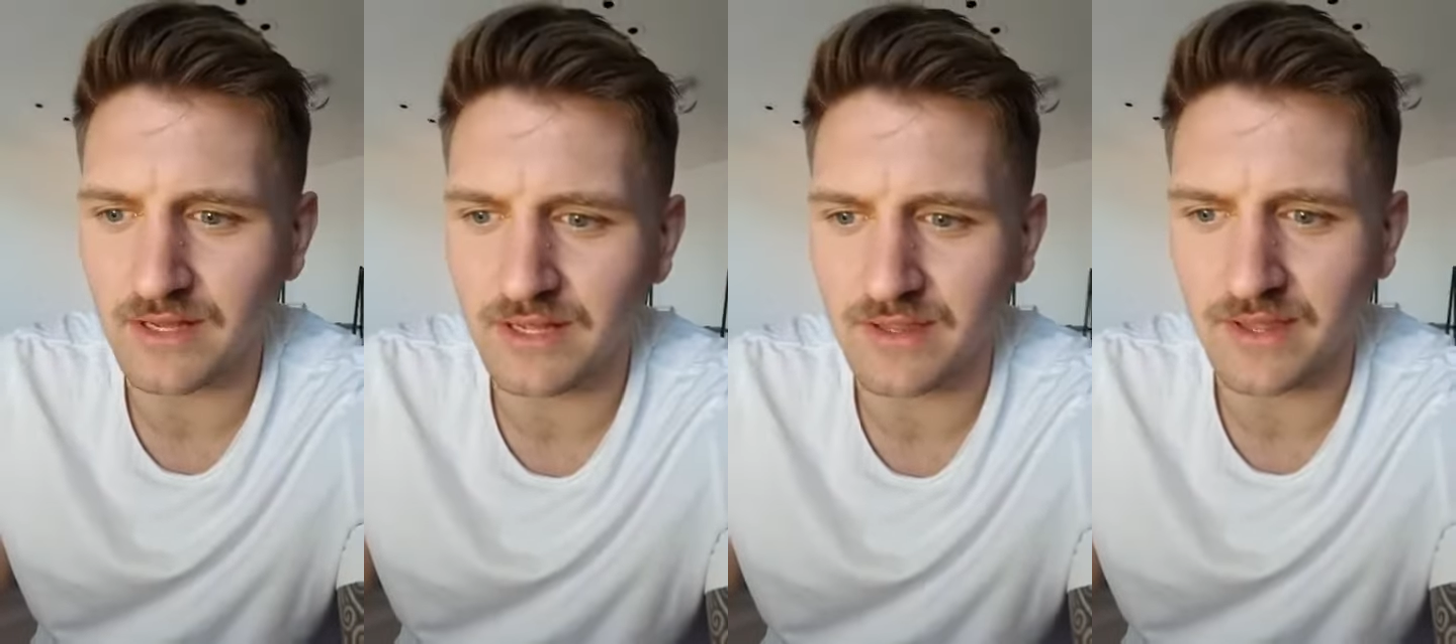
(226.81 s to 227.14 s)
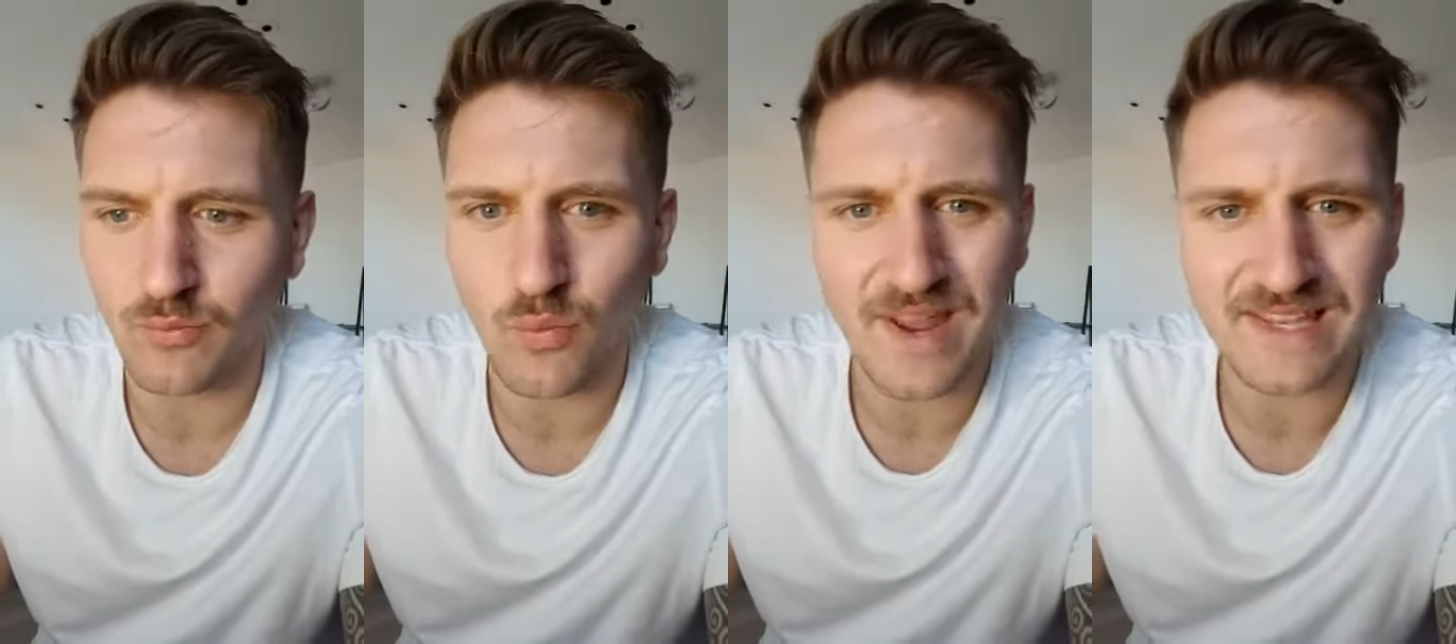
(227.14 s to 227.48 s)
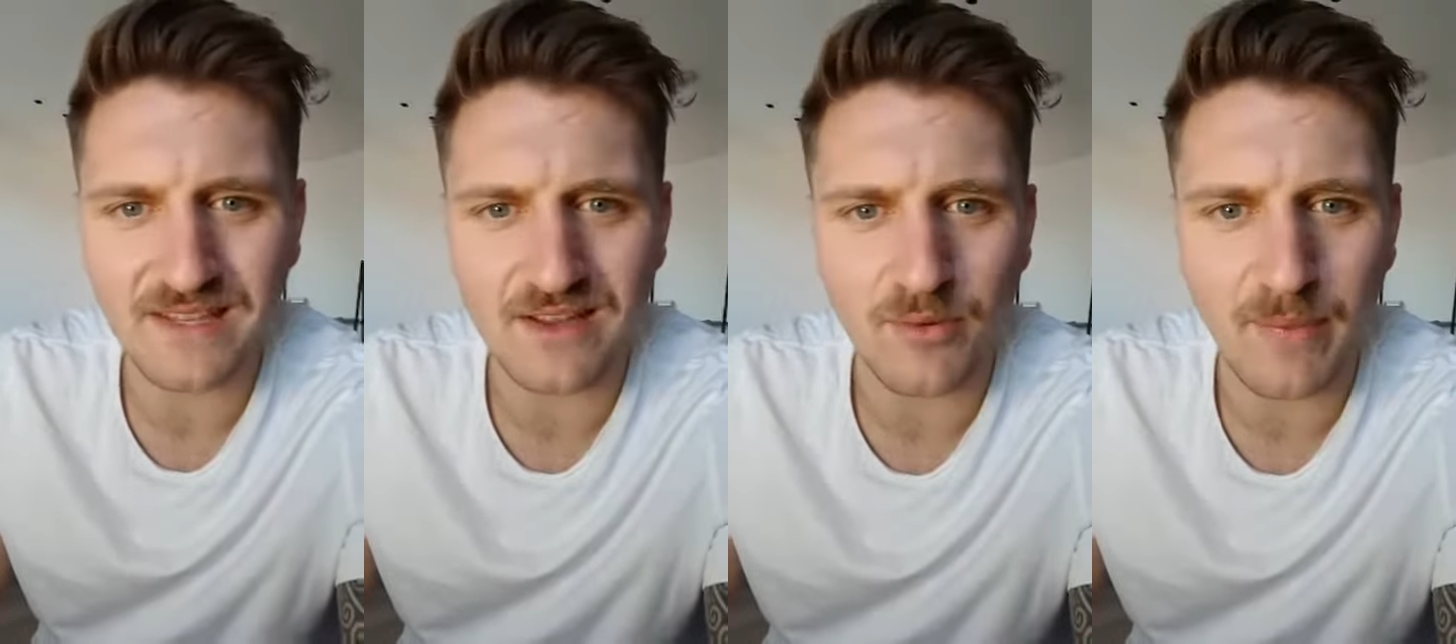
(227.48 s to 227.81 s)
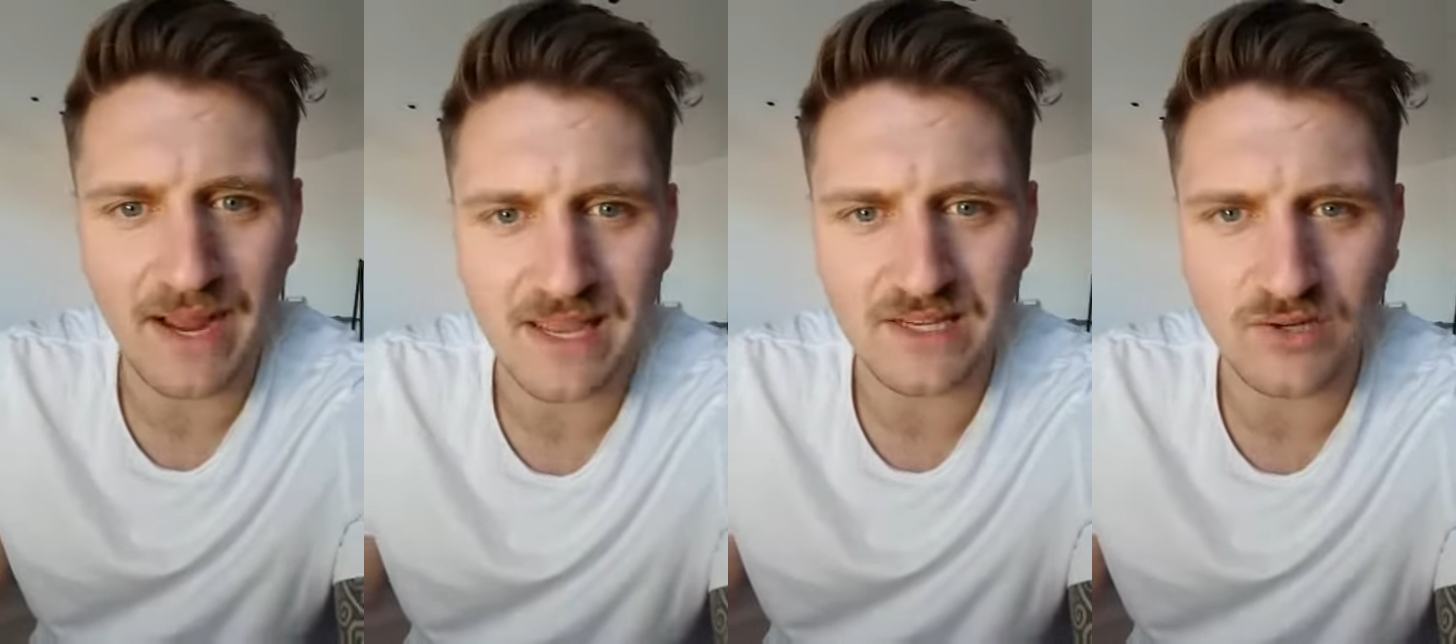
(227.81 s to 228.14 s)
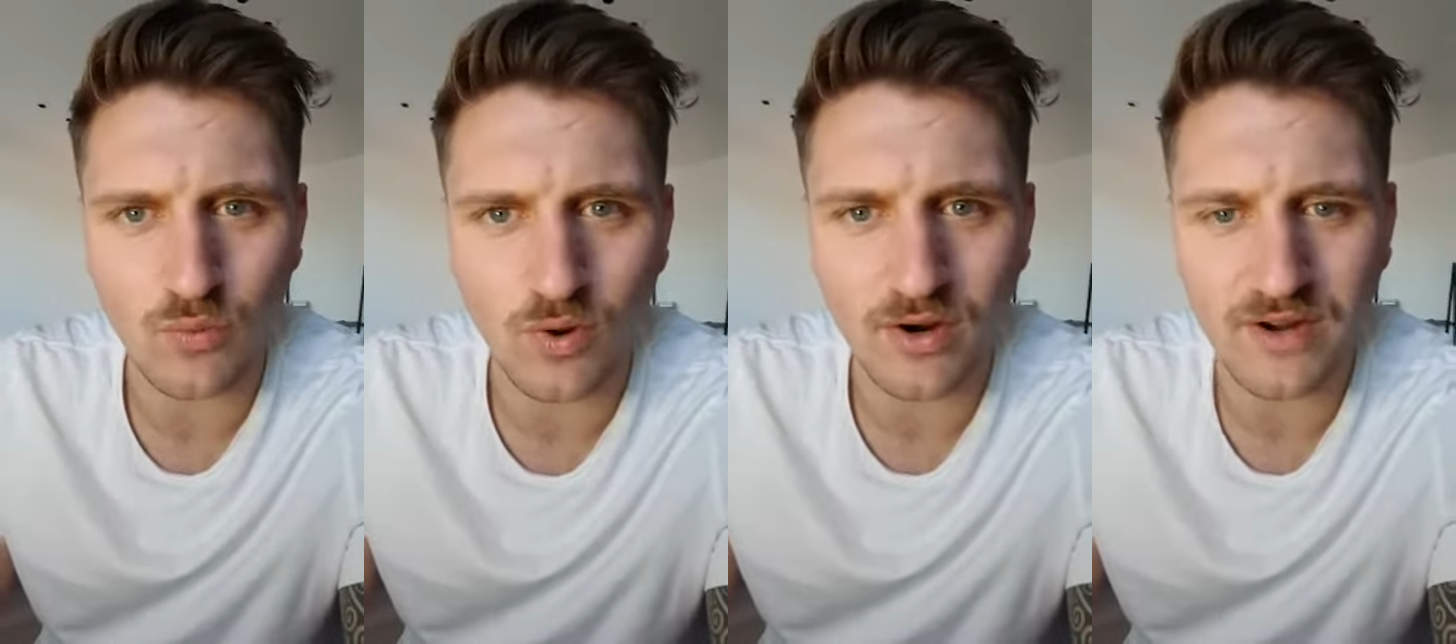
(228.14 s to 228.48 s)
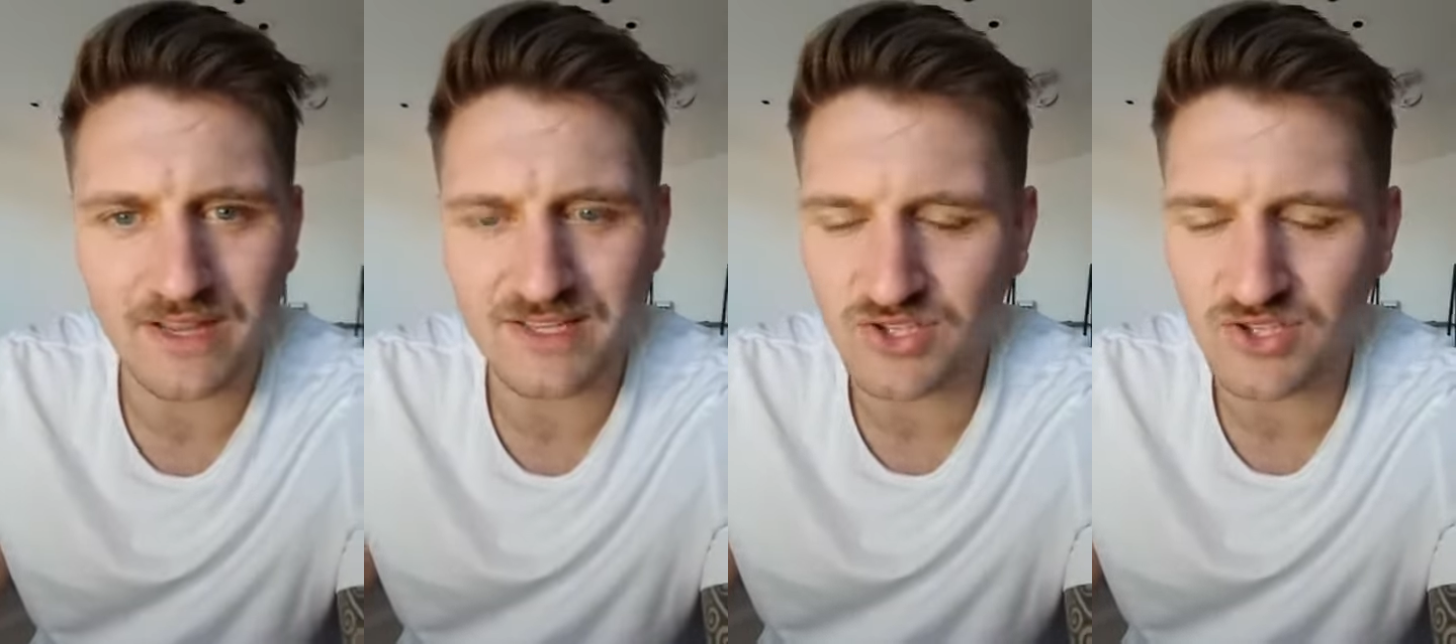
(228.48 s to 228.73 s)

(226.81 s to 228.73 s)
and then wait to go back into work,